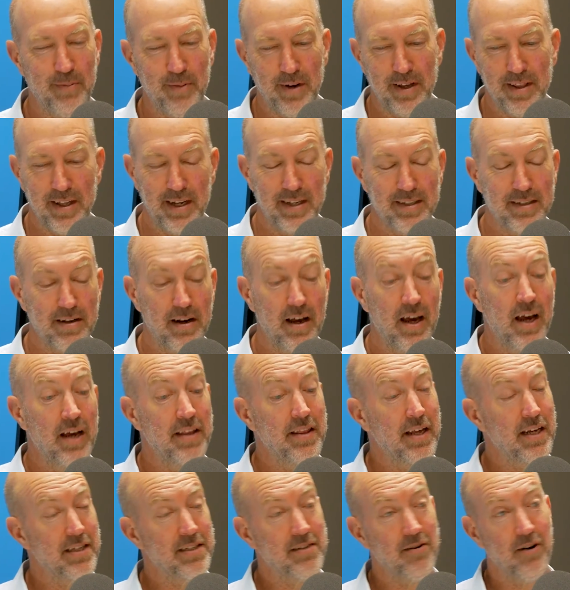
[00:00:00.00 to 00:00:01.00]
plan to be.
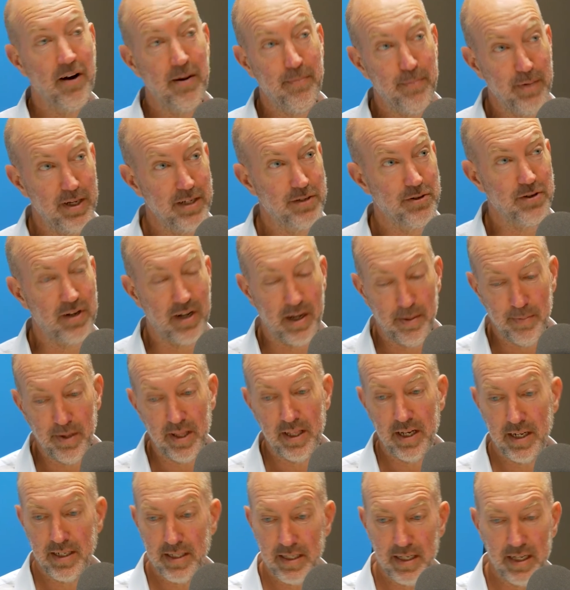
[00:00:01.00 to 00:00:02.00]
That's our ambition. I
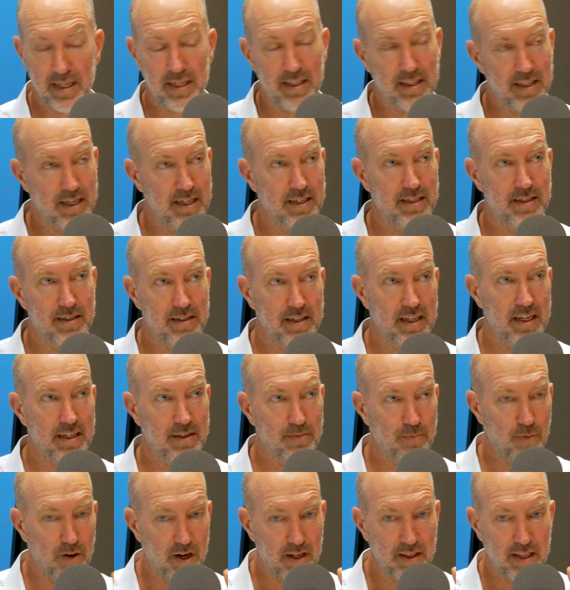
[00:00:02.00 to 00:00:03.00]
mean, that's it.
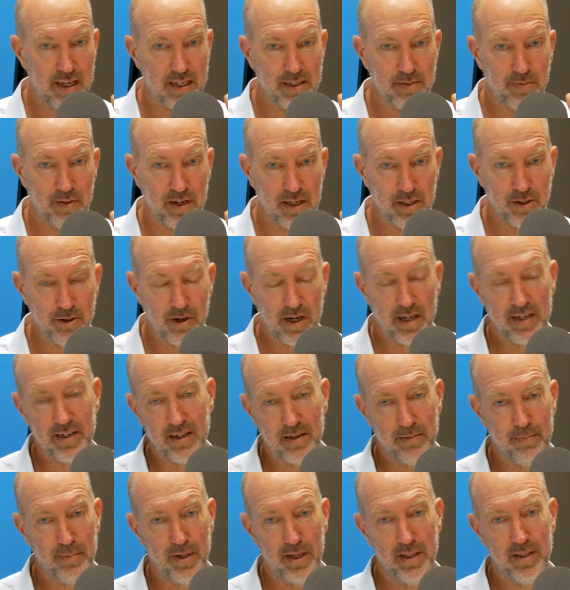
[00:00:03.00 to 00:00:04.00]
That's what
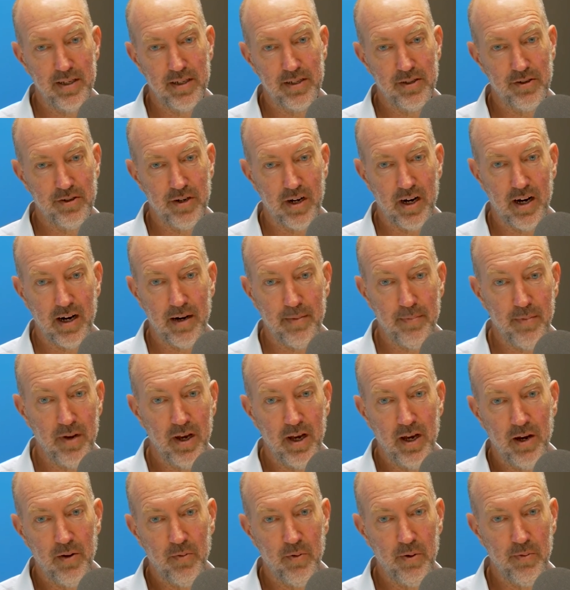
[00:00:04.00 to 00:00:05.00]
attracted me to this job.
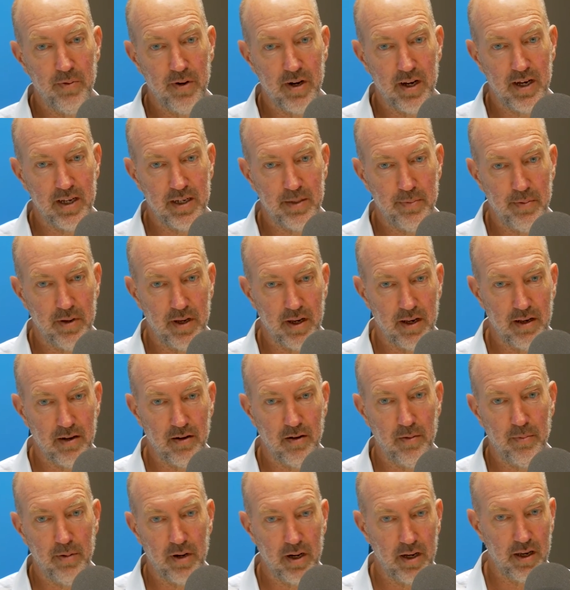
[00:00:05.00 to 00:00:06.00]
We would like to be a
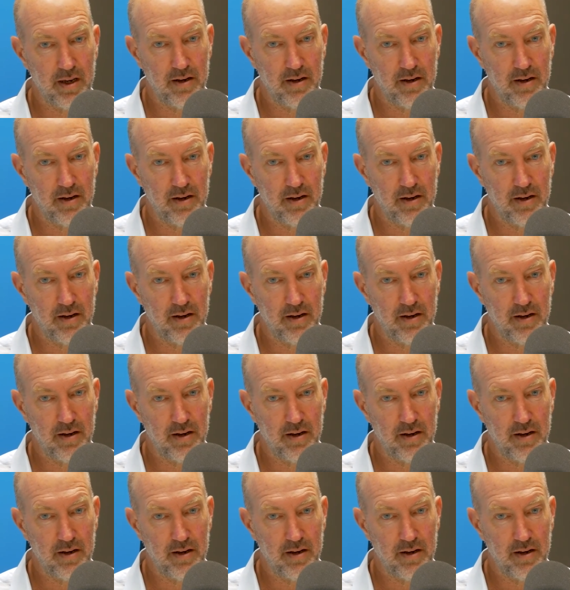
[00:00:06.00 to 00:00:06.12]
global